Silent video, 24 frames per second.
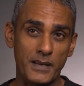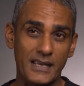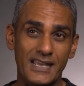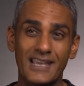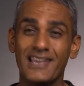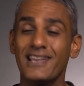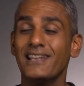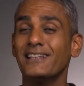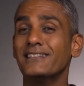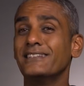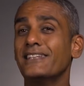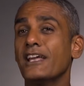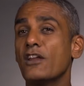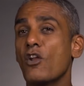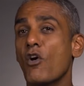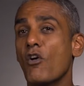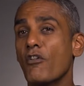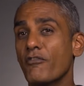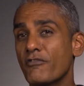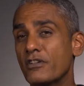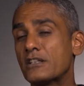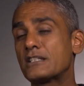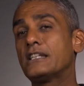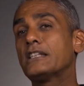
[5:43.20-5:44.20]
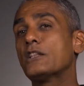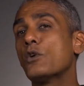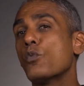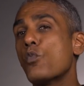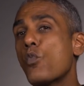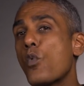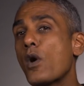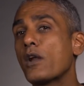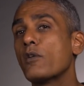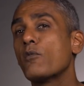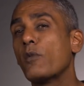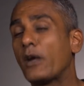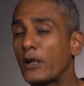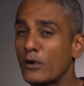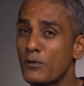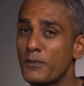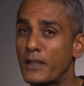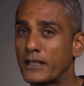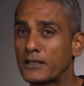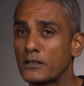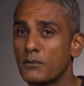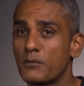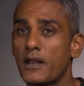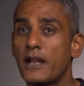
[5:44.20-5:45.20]
be, then obviously the one way to
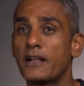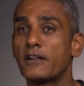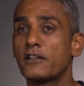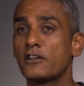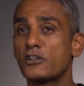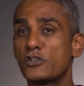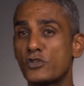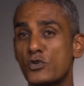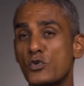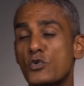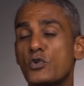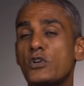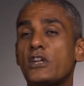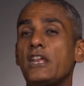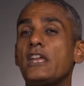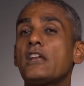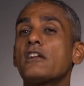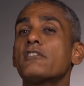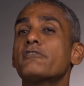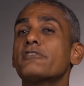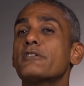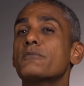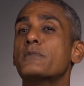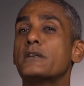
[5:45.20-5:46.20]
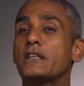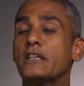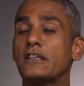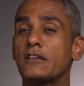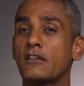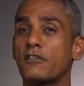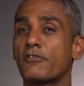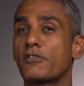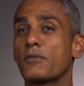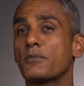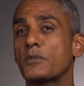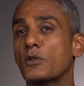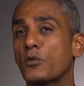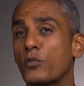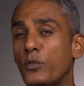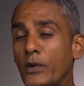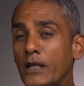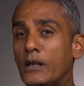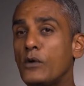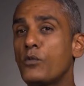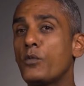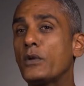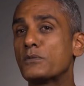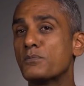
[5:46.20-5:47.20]
make them lighter is to take away material from the
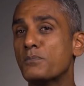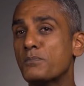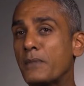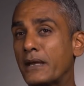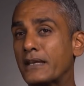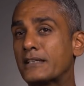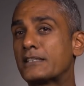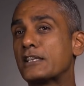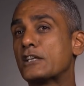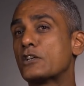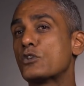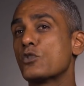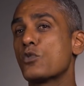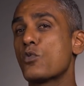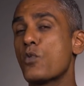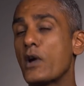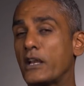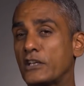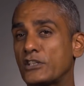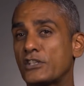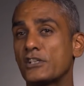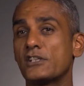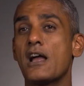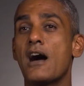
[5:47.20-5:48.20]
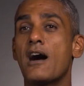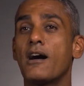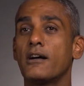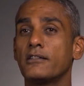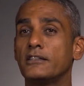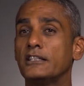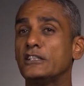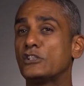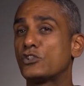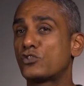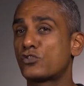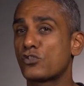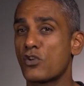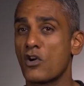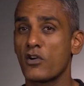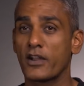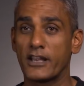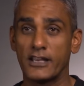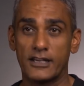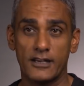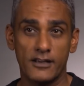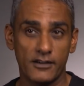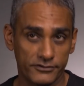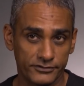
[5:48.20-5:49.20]
wheel, which brings into question, are these strong
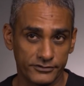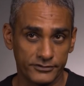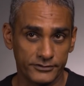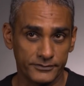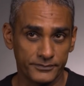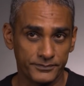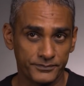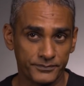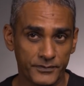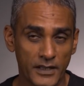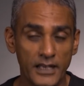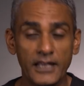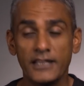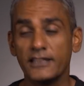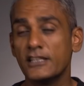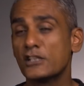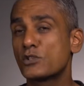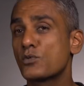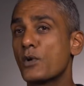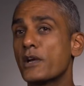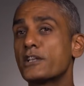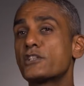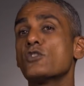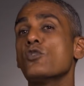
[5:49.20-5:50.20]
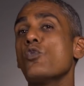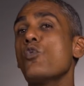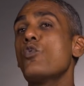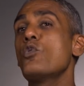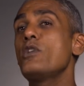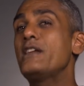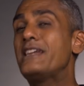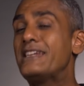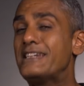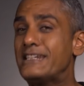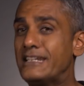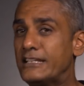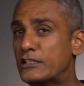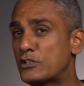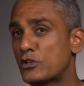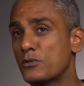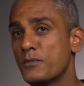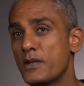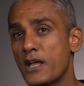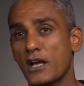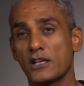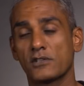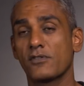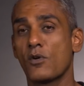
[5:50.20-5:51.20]
enough? This question only needs to
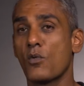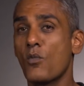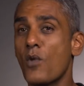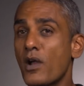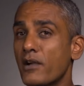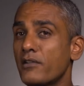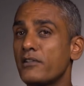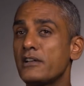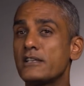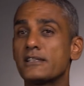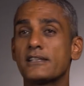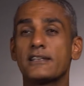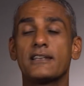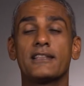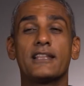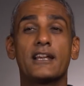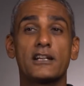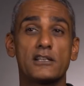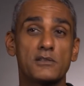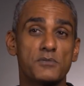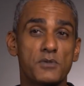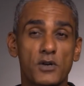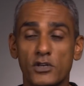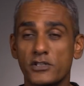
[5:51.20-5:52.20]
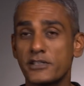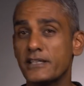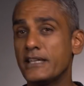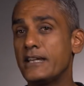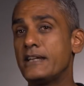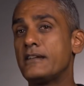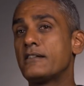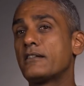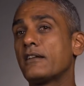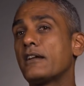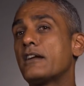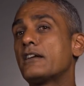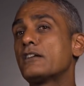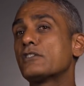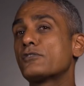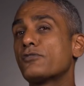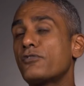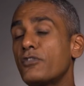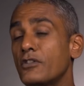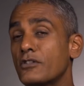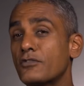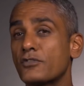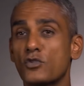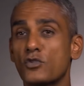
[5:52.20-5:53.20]
be asked for one reason, and that is because the internet is full of